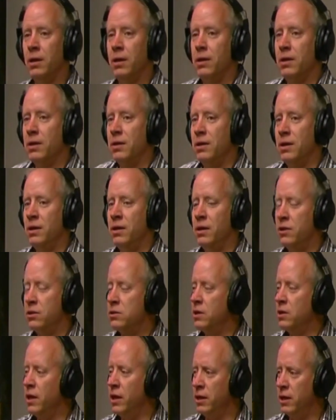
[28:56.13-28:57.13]
And they're
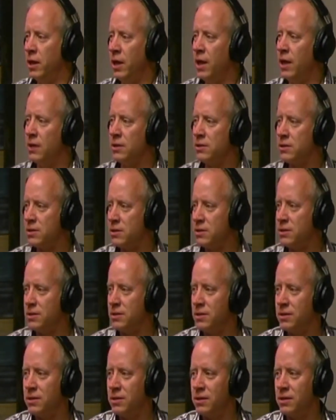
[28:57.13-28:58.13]
saying yes,
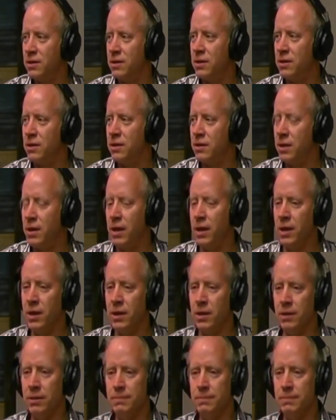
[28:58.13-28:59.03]
and